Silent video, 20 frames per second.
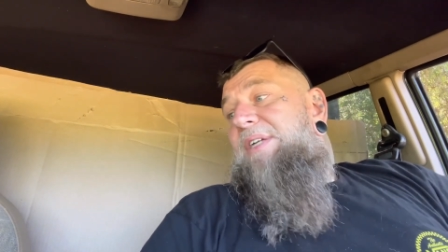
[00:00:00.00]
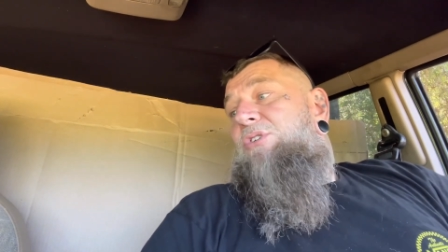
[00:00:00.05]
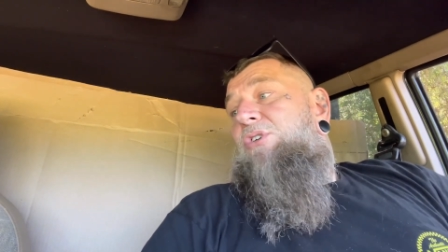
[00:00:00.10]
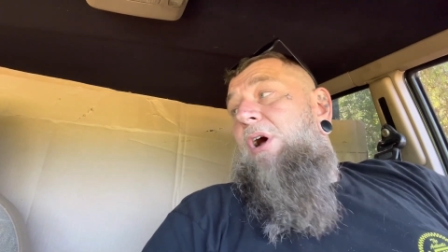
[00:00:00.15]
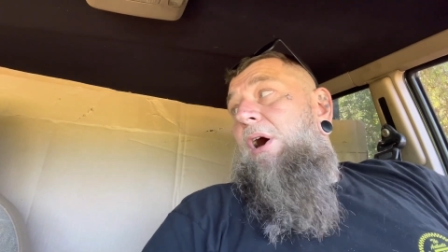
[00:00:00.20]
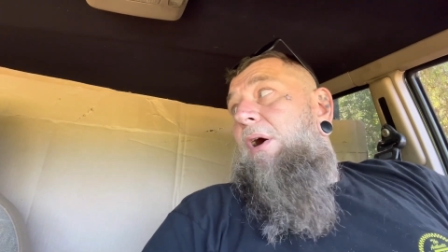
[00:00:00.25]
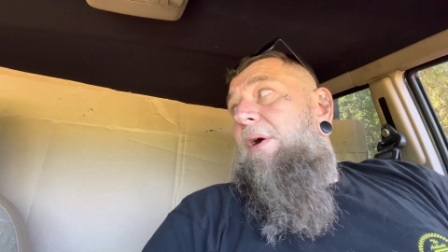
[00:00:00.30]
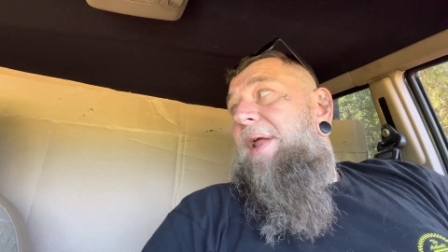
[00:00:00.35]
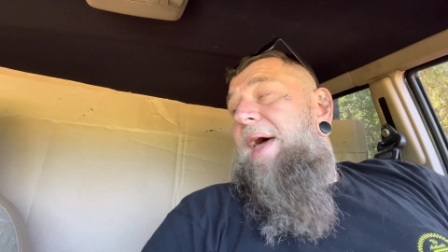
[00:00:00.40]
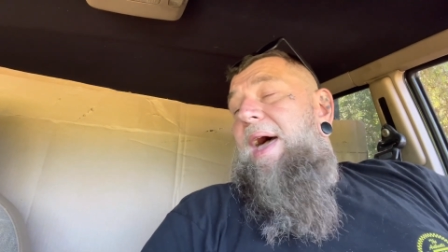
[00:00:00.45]

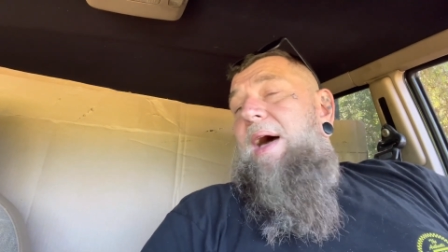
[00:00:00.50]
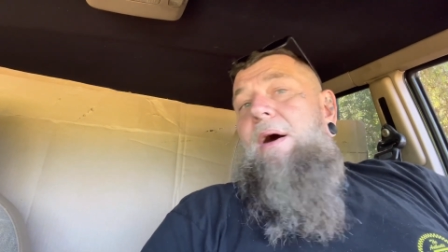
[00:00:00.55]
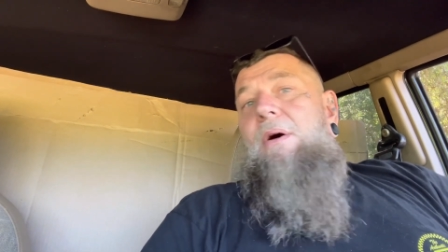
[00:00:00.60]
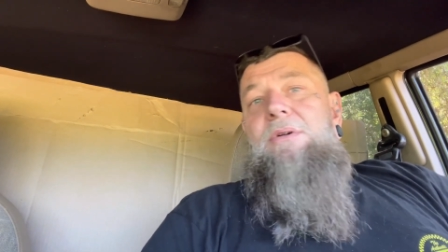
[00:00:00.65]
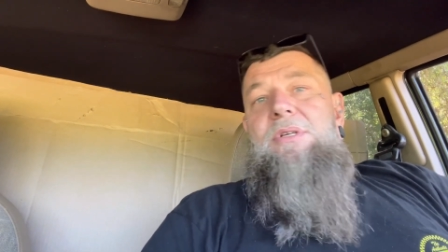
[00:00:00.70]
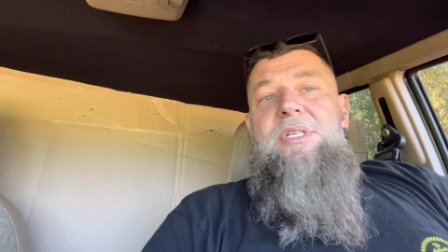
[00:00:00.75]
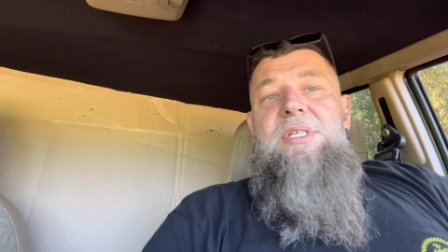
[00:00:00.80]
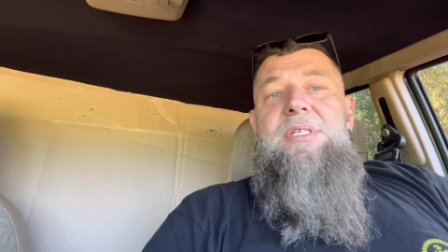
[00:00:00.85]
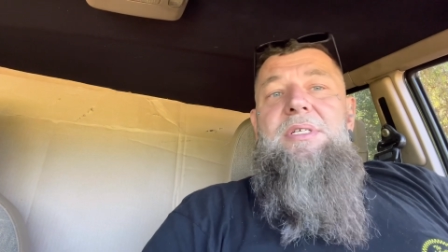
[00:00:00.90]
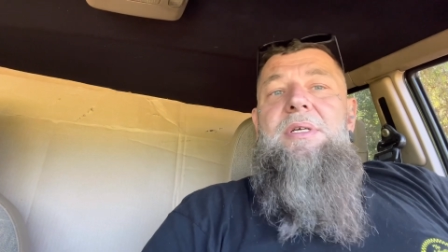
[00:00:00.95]
drawn
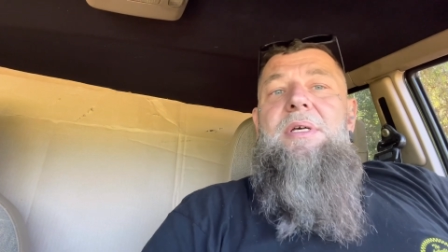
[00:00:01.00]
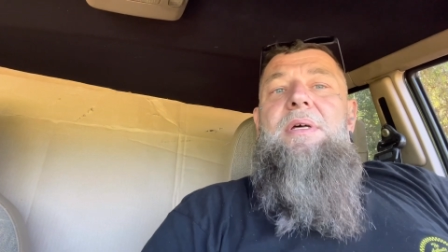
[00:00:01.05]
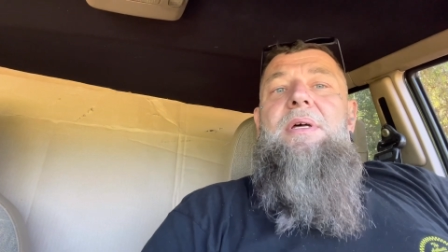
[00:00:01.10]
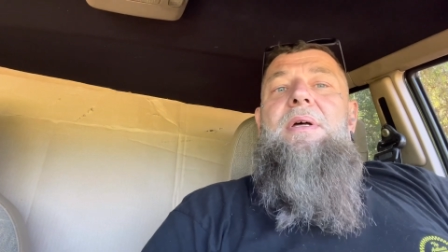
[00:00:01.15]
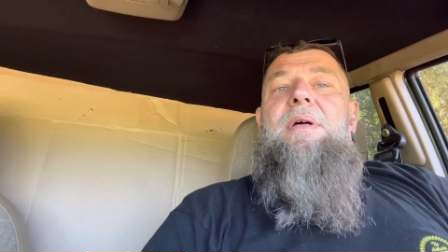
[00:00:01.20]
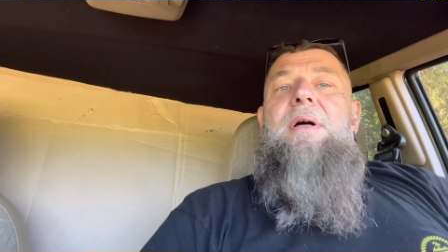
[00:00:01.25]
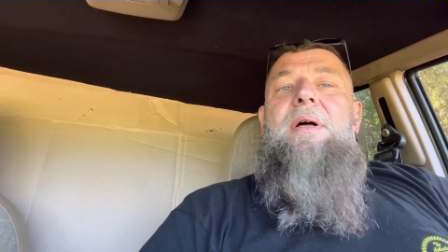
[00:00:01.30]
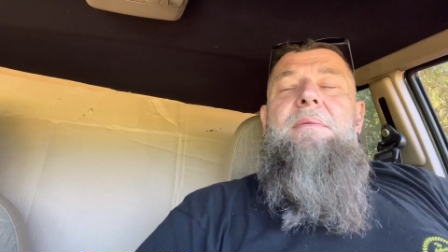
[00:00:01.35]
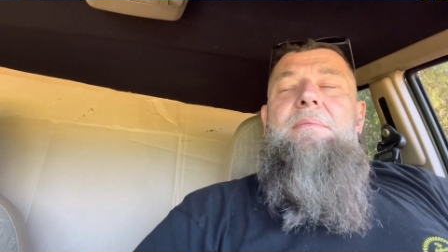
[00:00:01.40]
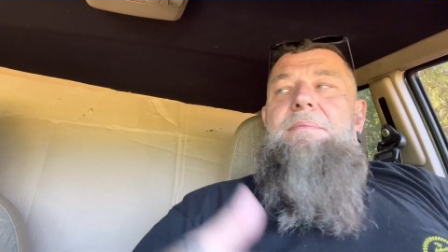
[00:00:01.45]
out,
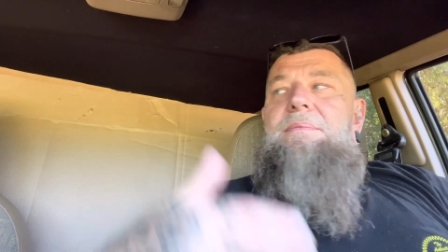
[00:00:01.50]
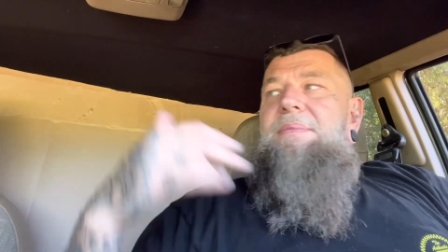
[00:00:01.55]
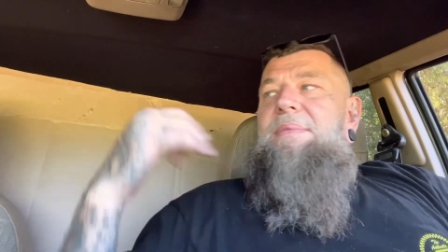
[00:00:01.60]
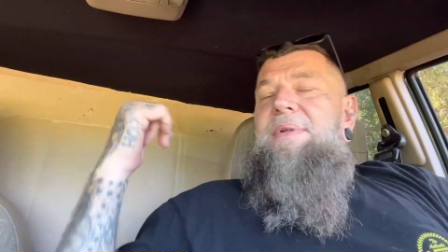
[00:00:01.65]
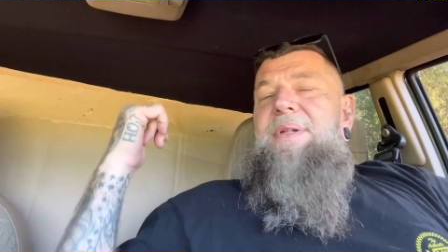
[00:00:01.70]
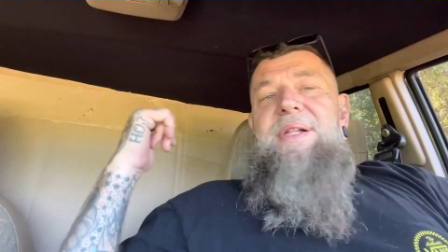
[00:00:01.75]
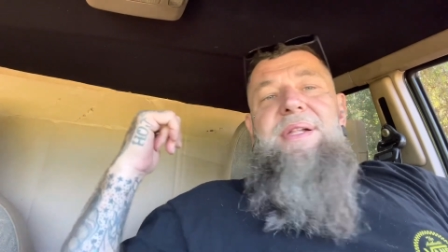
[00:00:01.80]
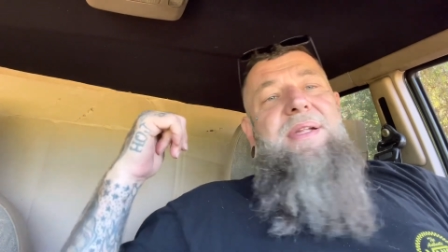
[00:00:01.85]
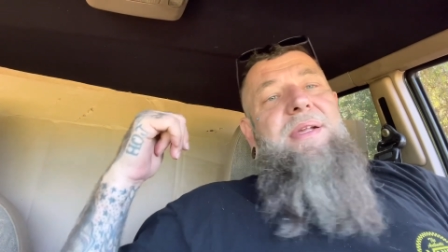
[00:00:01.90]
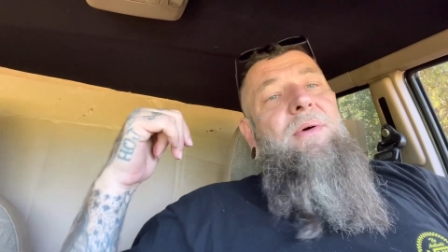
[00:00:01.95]

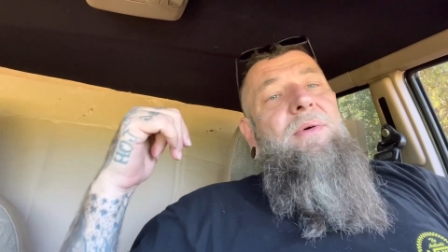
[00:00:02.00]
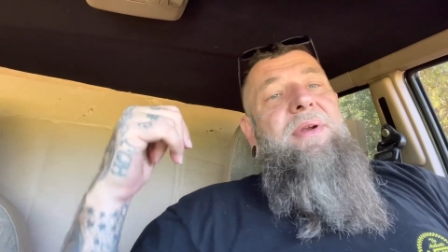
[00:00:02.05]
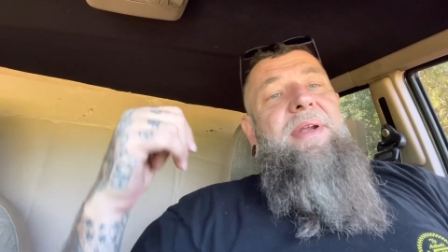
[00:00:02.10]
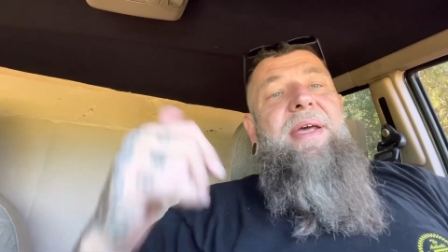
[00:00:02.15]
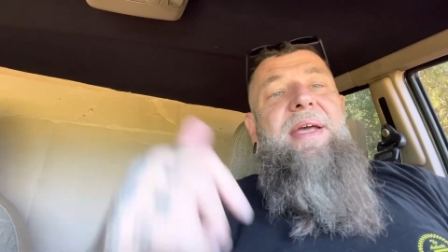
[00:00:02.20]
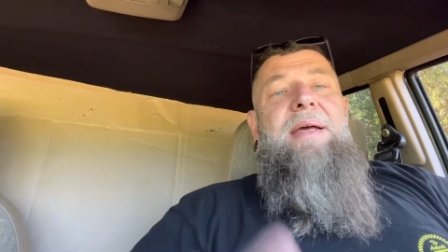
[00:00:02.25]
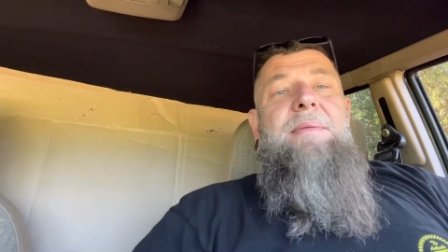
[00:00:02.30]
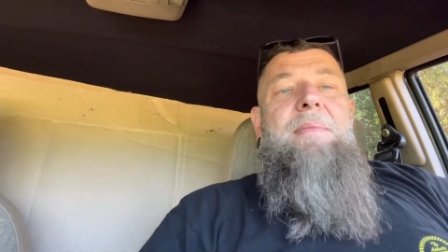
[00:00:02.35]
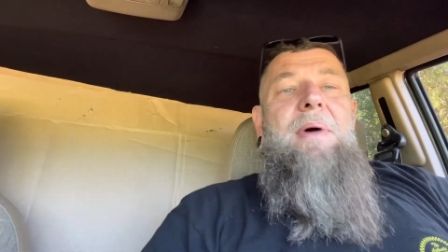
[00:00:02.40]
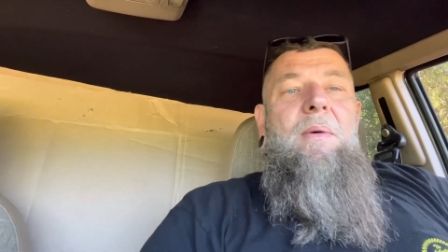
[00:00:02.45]
still
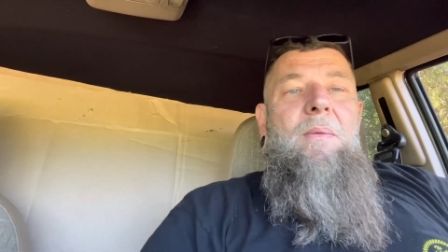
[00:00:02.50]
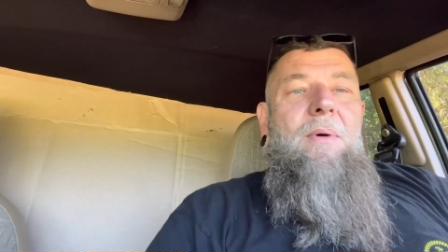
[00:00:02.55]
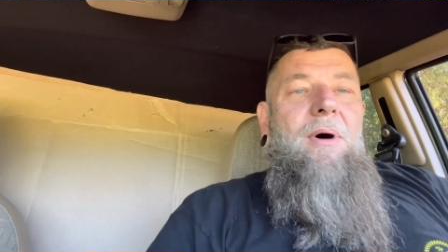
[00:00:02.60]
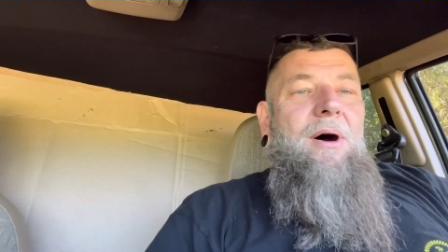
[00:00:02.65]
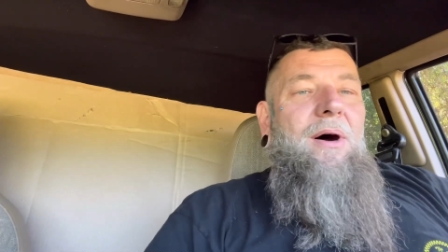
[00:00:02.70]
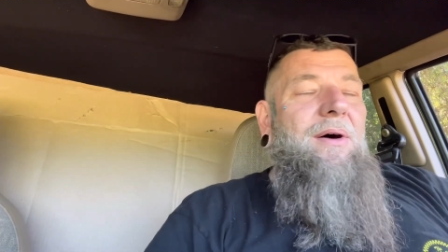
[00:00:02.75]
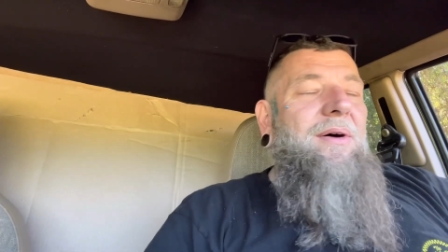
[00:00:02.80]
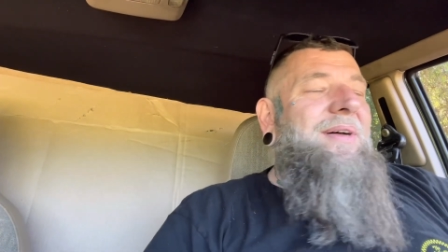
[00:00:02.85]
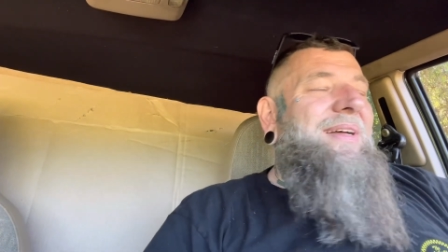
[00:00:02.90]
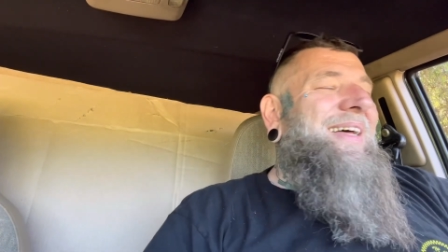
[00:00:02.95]
digging my
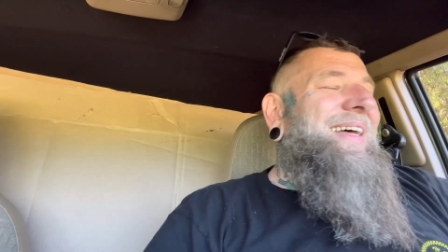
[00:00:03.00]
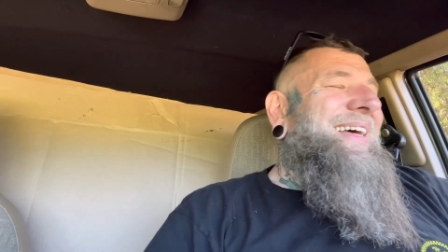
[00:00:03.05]
wall.